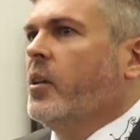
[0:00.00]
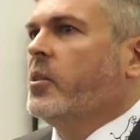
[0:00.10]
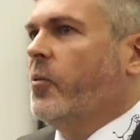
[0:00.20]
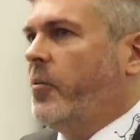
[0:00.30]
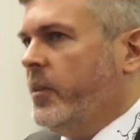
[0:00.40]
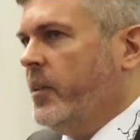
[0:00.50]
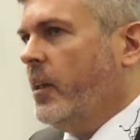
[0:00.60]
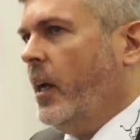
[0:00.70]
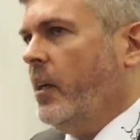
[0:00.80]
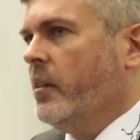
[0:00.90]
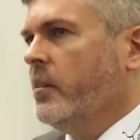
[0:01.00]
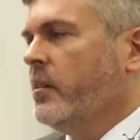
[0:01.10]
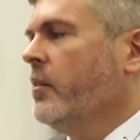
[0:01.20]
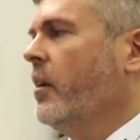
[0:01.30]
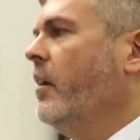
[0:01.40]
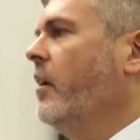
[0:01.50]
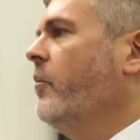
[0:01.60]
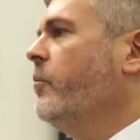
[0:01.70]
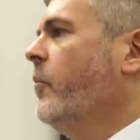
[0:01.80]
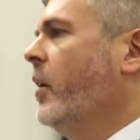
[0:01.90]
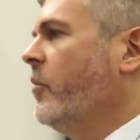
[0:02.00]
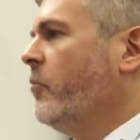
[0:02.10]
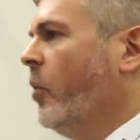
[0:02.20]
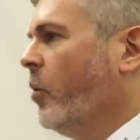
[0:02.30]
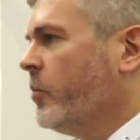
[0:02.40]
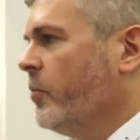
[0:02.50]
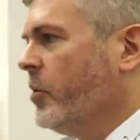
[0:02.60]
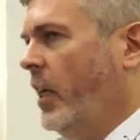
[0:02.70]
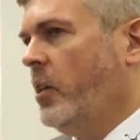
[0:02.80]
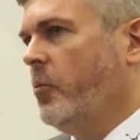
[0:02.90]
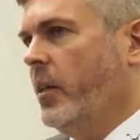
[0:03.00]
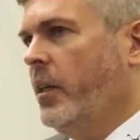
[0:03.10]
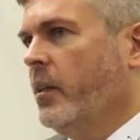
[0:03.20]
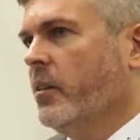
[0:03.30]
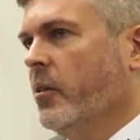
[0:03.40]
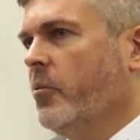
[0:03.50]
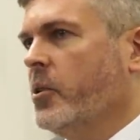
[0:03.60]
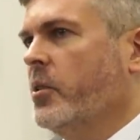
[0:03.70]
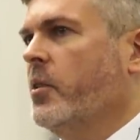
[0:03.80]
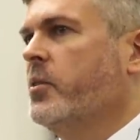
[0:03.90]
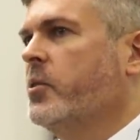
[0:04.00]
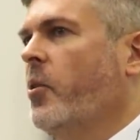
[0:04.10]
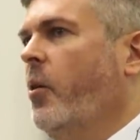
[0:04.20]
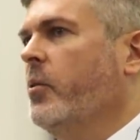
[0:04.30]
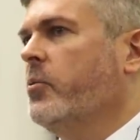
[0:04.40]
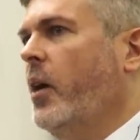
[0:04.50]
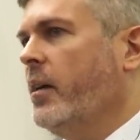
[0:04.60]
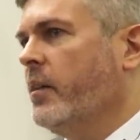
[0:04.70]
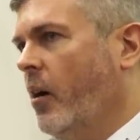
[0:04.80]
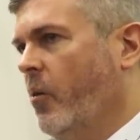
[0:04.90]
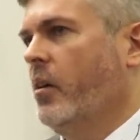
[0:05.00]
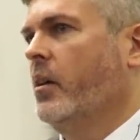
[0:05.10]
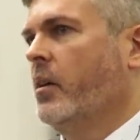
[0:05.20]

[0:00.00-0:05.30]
sophisticated and most protected vehicle which is in service right now.